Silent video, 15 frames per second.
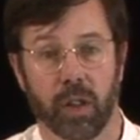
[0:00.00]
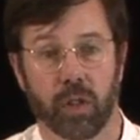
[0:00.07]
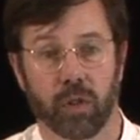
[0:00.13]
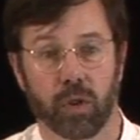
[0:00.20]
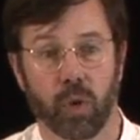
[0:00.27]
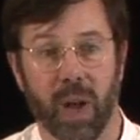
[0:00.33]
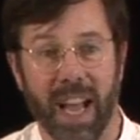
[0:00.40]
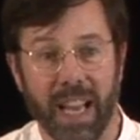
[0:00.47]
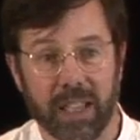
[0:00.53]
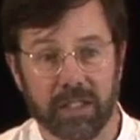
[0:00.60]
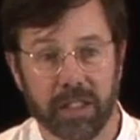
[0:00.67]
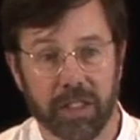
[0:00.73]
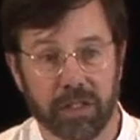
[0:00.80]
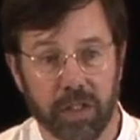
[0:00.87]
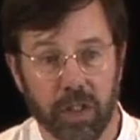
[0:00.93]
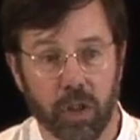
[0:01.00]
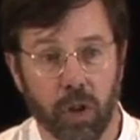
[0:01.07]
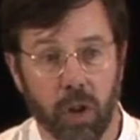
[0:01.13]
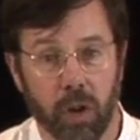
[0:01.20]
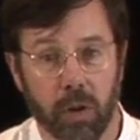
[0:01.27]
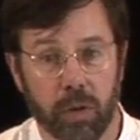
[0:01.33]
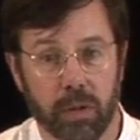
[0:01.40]
Through accessing your
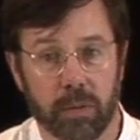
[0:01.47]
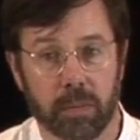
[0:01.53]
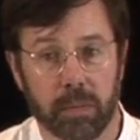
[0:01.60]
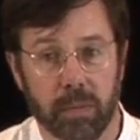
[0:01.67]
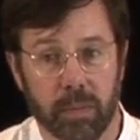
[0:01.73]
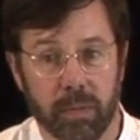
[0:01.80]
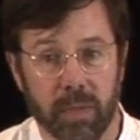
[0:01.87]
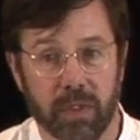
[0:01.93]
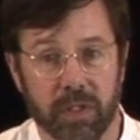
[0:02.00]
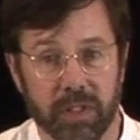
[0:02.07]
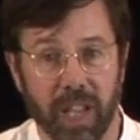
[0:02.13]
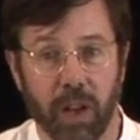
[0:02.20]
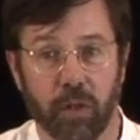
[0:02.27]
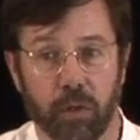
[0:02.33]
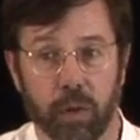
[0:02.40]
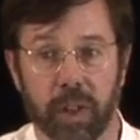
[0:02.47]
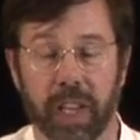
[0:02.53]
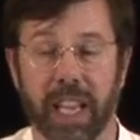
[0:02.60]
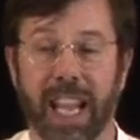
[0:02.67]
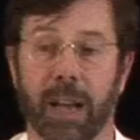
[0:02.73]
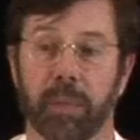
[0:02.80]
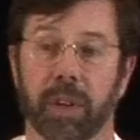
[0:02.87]
own self with a
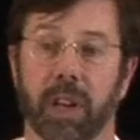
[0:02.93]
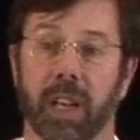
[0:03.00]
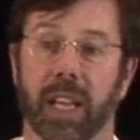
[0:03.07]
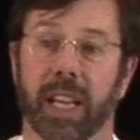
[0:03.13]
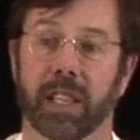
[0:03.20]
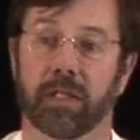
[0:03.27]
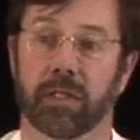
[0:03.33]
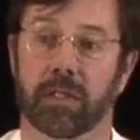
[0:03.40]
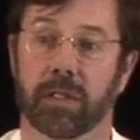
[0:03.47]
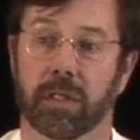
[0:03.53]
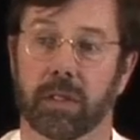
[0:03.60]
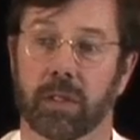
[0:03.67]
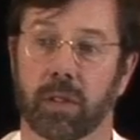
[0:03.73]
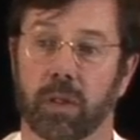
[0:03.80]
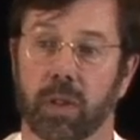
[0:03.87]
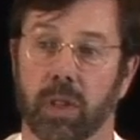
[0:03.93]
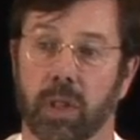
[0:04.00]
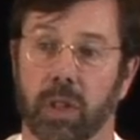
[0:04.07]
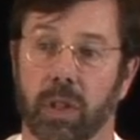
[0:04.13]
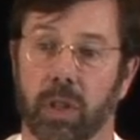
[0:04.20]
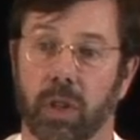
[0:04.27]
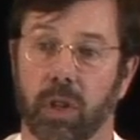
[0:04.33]
capital S,
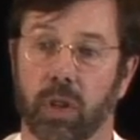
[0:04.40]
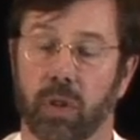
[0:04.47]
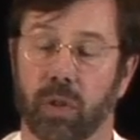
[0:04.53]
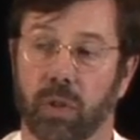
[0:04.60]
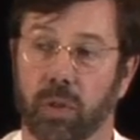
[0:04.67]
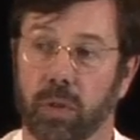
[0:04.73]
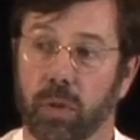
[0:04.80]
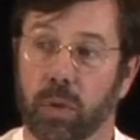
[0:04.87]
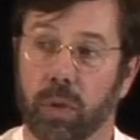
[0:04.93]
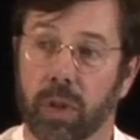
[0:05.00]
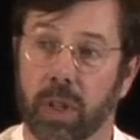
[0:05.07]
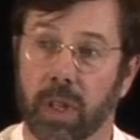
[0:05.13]
through